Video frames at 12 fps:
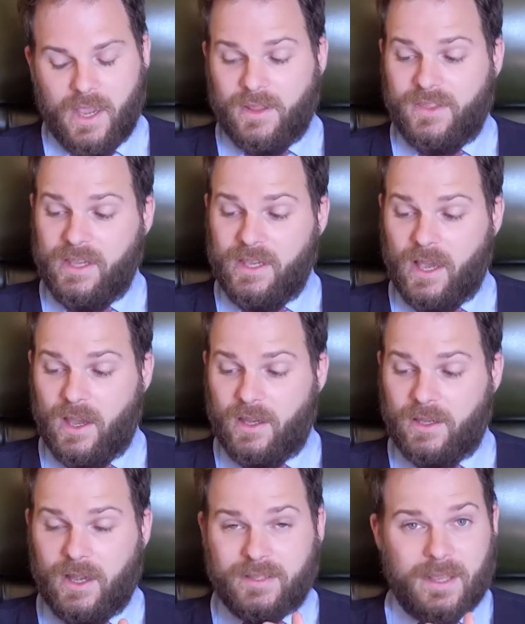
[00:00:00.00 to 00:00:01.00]
The
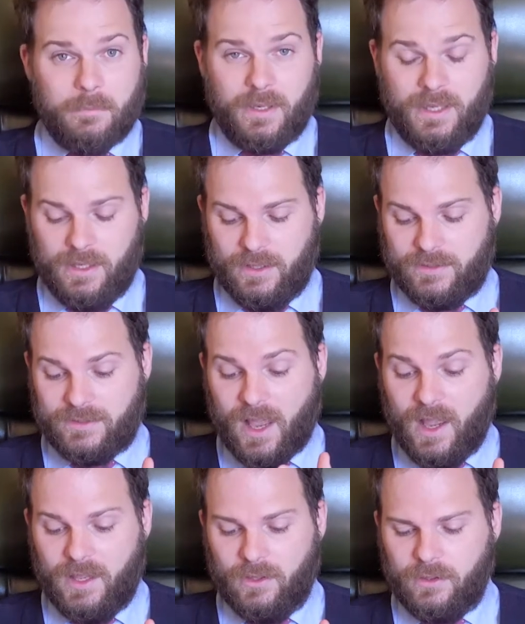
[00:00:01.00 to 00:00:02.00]
assembly
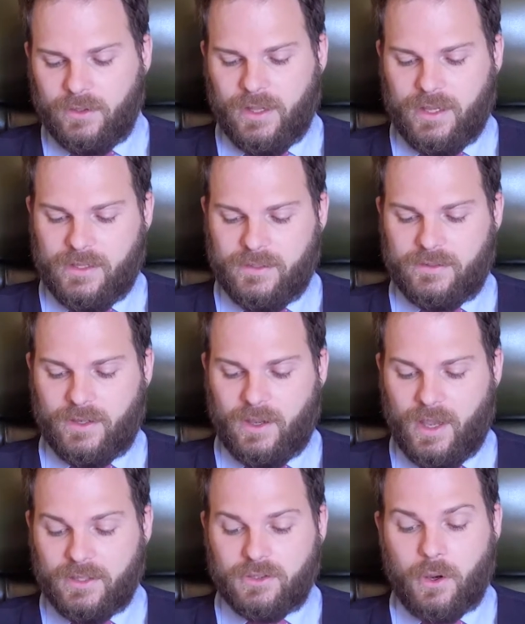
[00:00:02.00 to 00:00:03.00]
style is
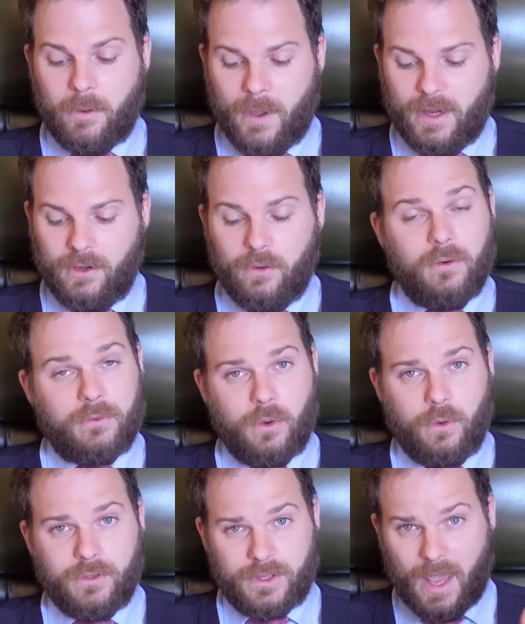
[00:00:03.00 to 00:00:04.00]
hecho a mano, of
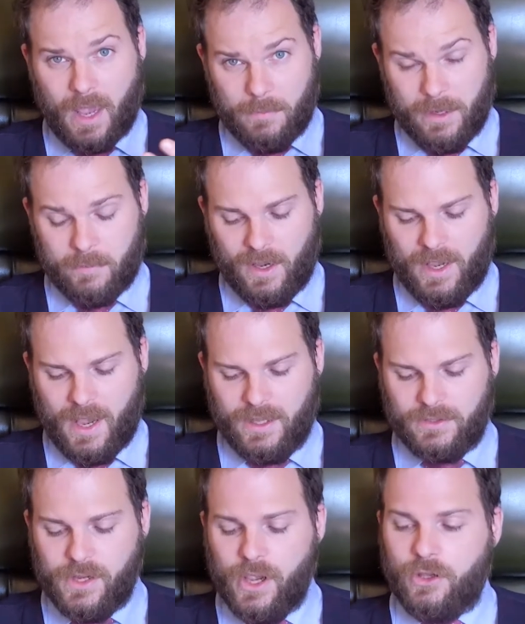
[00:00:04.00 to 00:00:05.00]
course, made by
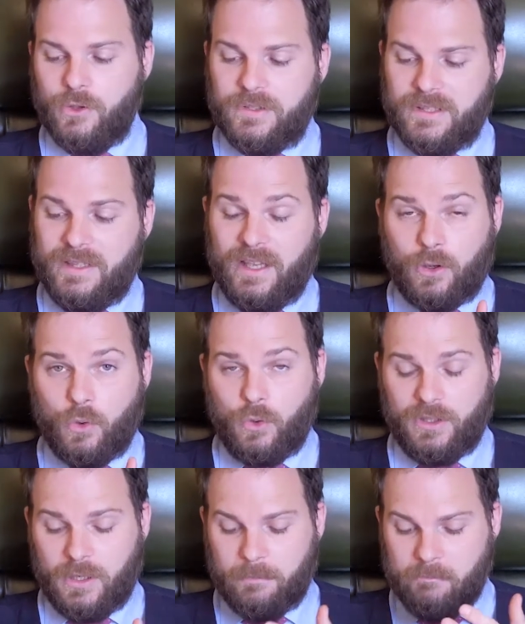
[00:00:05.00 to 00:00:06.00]
hand, using the
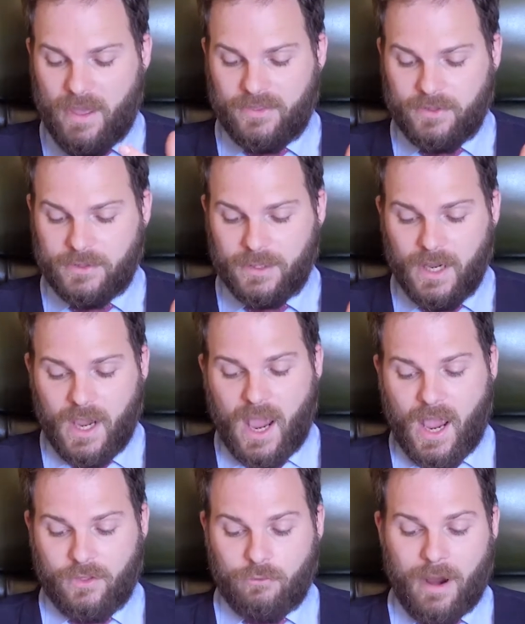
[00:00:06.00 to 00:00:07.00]
accordion method,
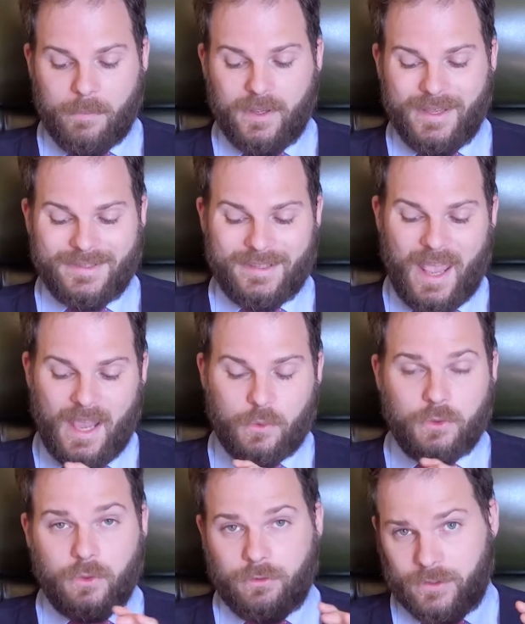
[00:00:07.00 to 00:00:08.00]
and the wrapper is an
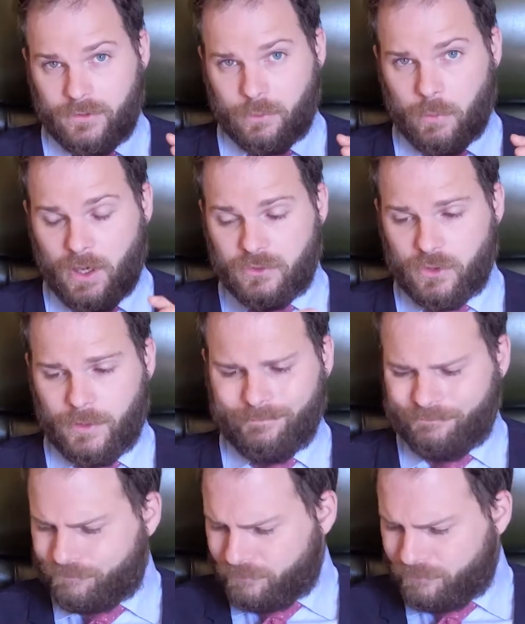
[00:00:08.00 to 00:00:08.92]
Ecuadorian Sumatra.